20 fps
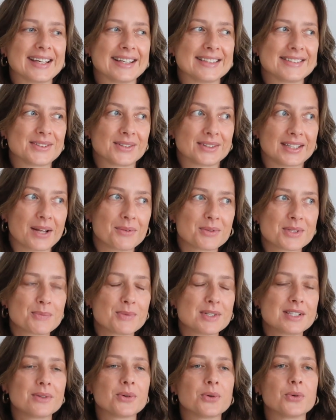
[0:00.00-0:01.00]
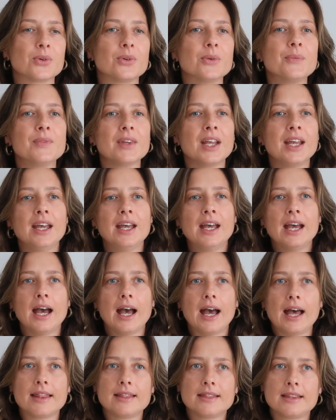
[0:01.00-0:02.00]
so that was pretty cool.
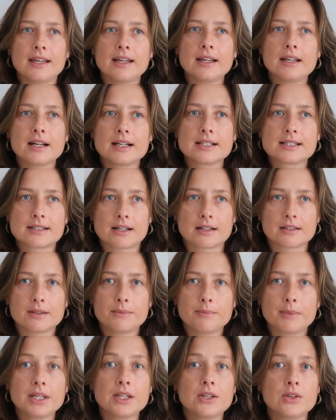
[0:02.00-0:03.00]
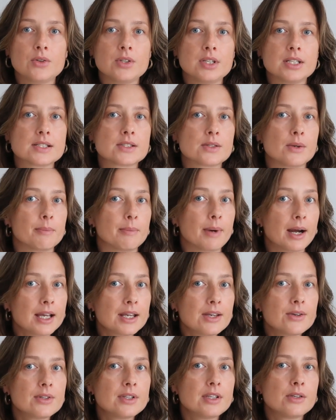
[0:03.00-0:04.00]
And then I started my uni. So my
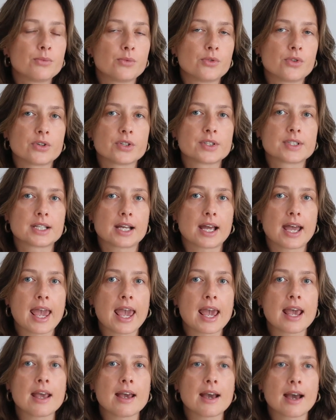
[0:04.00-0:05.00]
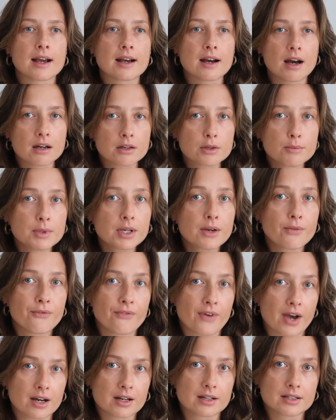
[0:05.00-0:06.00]
uni was a economic
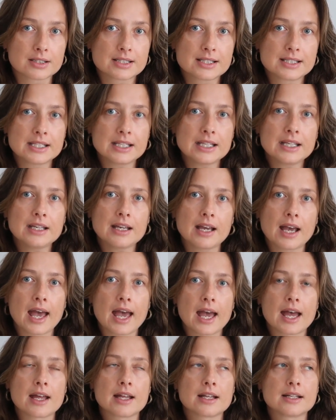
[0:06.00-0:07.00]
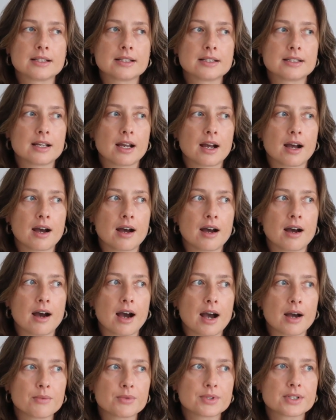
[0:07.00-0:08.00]
faculty, and
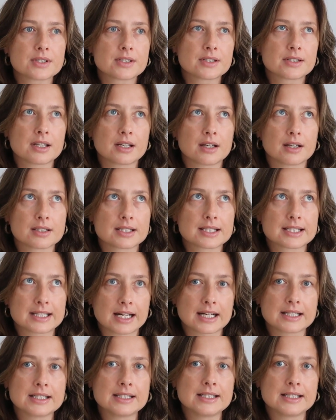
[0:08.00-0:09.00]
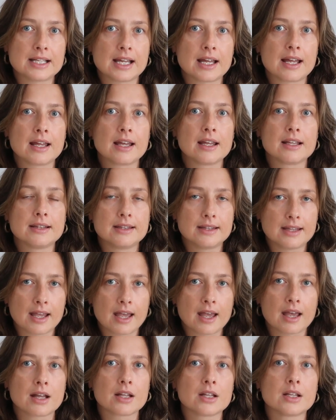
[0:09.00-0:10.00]
I was studying
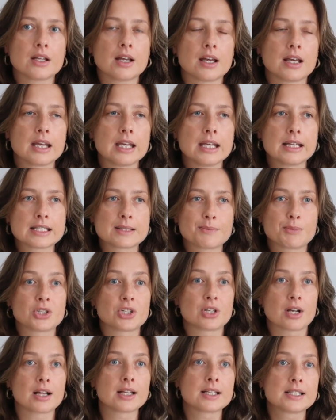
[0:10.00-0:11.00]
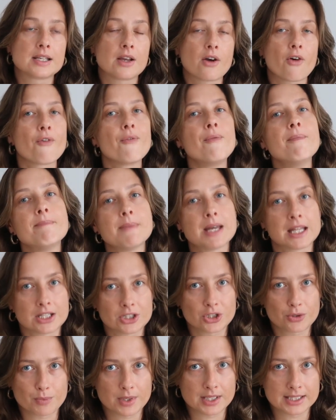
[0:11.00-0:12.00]
there in a specialty of
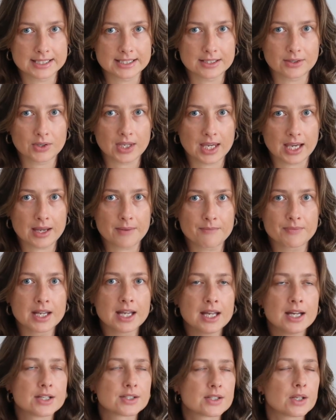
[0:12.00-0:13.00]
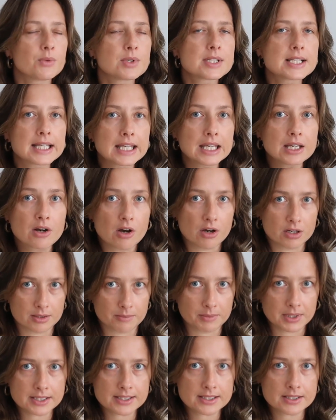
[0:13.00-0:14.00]
management. Okay, so it was like
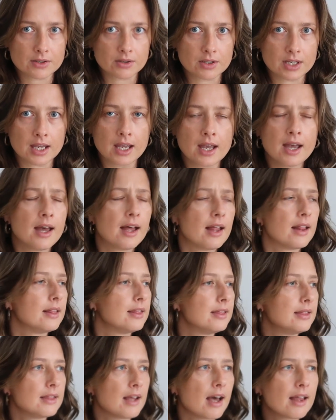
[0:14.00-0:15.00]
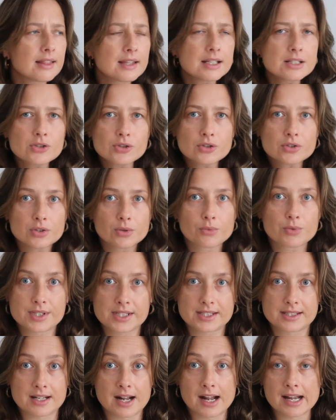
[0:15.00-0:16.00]
economics. Okay, nothing to do with
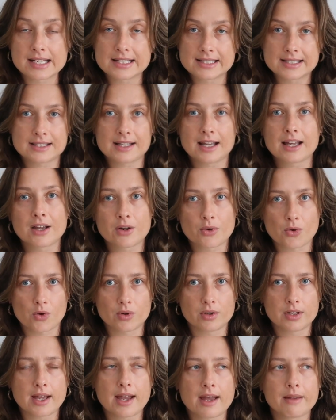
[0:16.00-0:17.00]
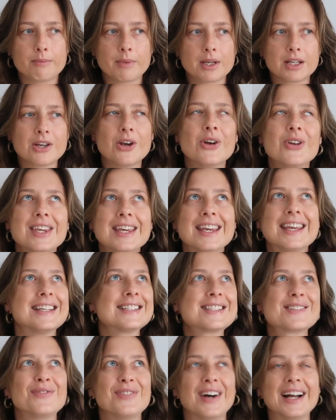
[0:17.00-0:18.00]
science at all. And my uni
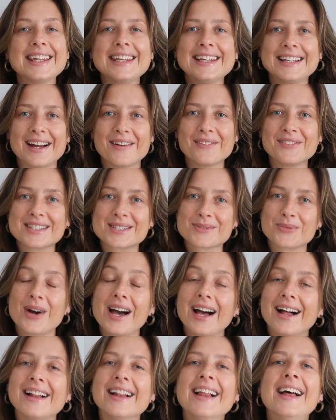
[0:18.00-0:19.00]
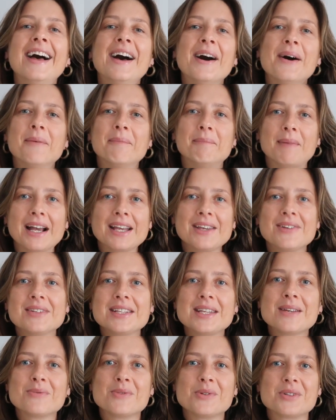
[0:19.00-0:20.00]
is funny enough as well. My
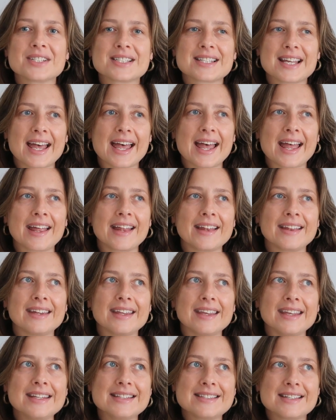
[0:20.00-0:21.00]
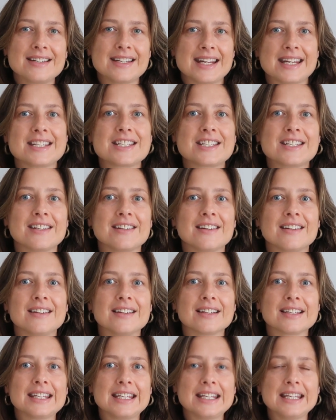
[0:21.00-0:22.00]
uni was an
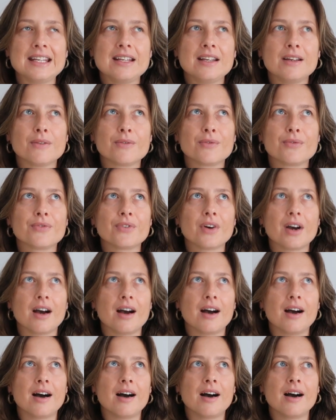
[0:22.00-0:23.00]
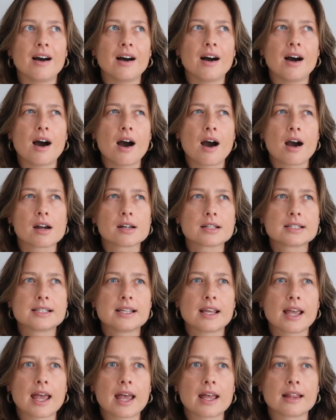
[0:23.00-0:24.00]
international Kyiv
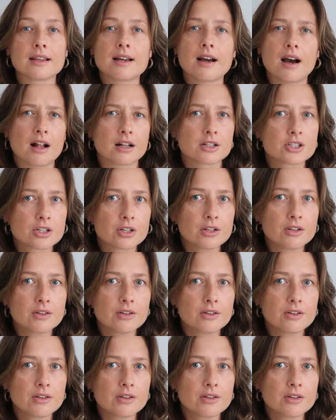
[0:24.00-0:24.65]
art and culture